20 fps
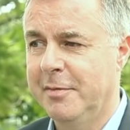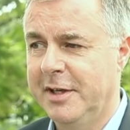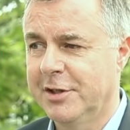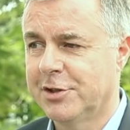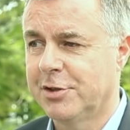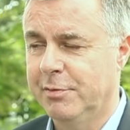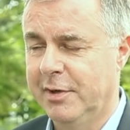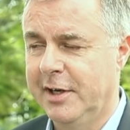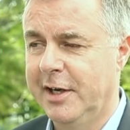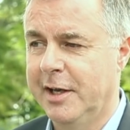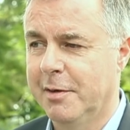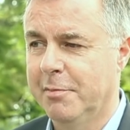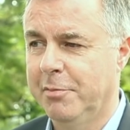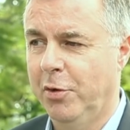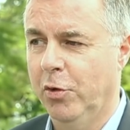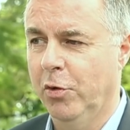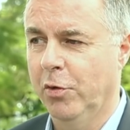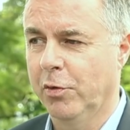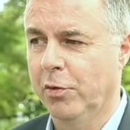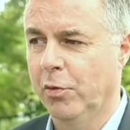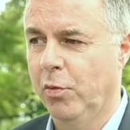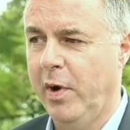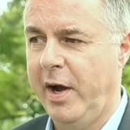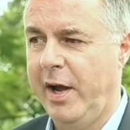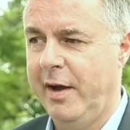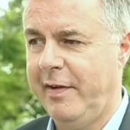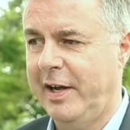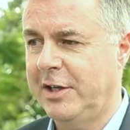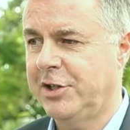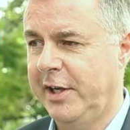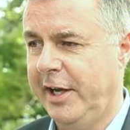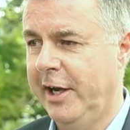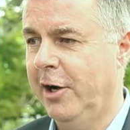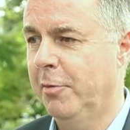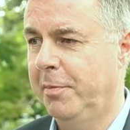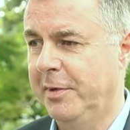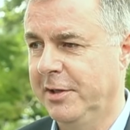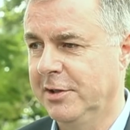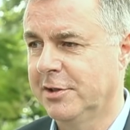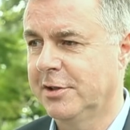is a really important way of actually
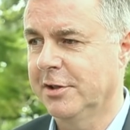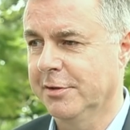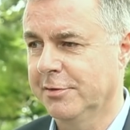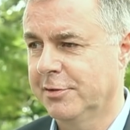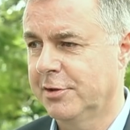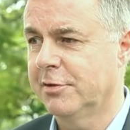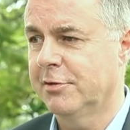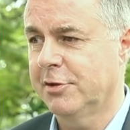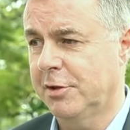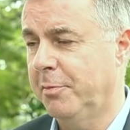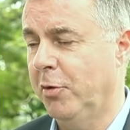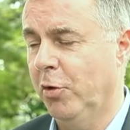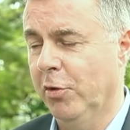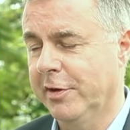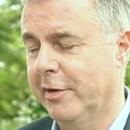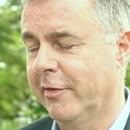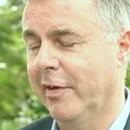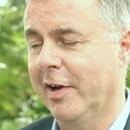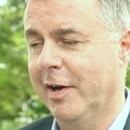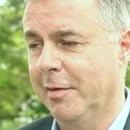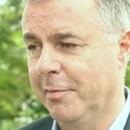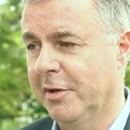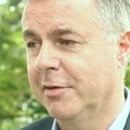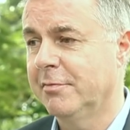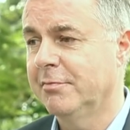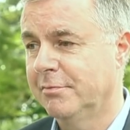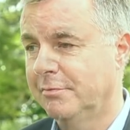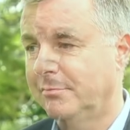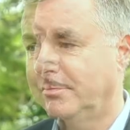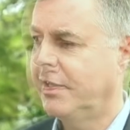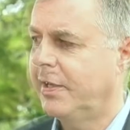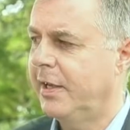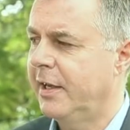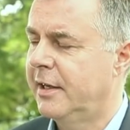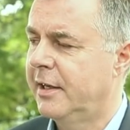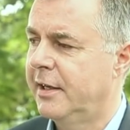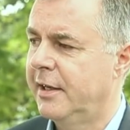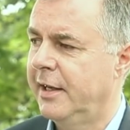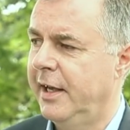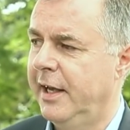helping to support development. I
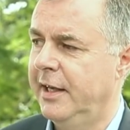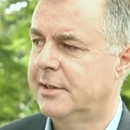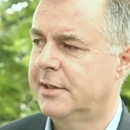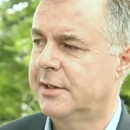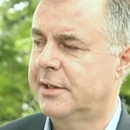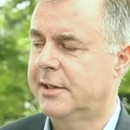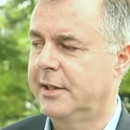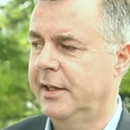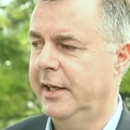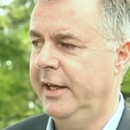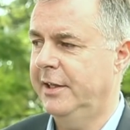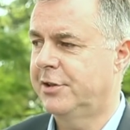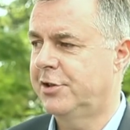think it's